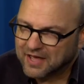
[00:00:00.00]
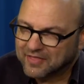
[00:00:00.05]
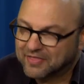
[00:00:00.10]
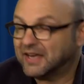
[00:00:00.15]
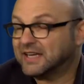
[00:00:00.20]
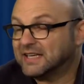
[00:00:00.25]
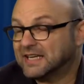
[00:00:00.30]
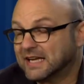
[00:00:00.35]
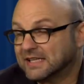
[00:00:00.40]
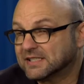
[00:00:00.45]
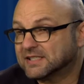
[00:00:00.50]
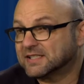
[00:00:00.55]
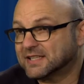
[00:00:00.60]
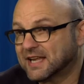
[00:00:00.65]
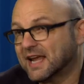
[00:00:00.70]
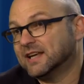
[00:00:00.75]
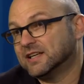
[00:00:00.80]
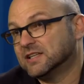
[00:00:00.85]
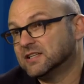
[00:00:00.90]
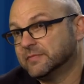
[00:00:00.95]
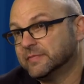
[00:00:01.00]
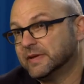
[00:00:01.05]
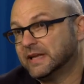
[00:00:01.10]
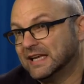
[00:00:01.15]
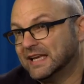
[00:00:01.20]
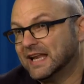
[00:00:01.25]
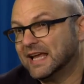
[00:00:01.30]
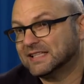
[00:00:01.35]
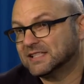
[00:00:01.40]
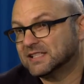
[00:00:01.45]
there does tend to be
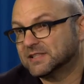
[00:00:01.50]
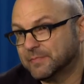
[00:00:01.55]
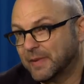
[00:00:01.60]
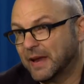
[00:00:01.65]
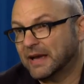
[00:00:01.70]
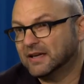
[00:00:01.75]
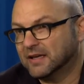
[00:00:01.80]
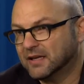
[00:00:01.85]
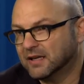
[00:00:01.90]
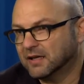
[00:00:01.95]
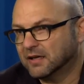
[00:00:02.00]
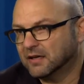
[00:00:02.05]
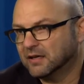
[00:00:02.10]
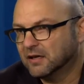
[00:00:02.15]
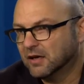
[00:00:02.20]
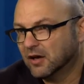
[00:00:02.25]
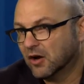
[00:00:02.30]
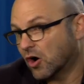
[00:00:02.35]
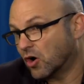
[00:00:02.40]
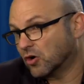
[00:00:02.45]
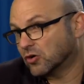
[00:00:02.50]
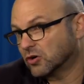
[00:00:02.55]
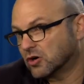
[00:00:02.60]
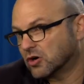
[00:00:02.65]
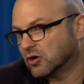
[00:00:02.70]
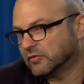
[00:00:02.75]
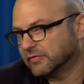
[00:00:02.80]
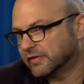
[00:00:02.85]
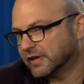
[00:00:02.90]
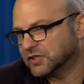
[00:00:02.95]
less spending on
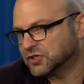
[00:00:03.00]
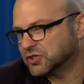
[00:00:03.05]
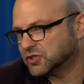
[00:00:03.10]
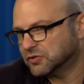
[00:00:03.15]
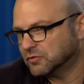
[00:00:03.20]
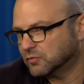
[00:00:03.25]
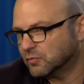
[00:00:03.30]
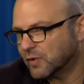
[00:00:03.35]
conventional